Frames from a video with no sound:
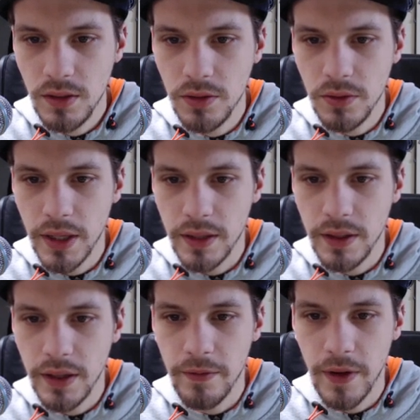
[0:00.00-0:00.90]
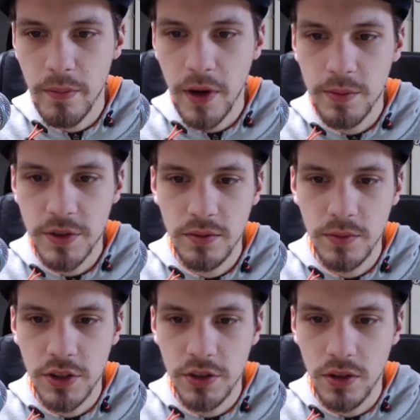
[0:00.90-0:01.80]
You get the FM option,
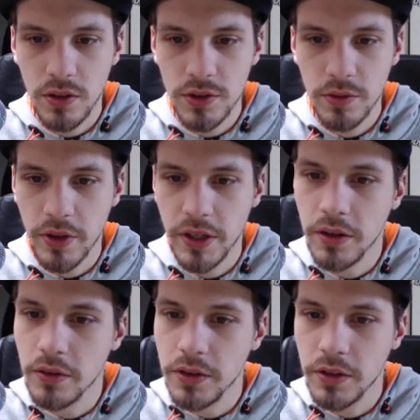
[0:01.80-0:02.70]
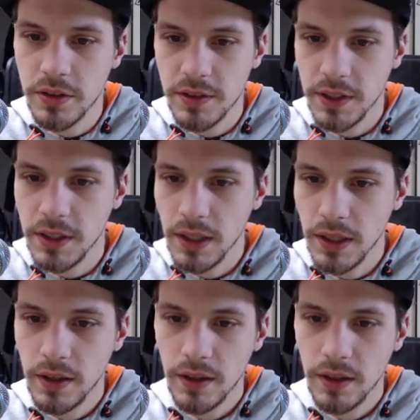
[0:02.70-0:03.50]
which is also pretty cool. You can see,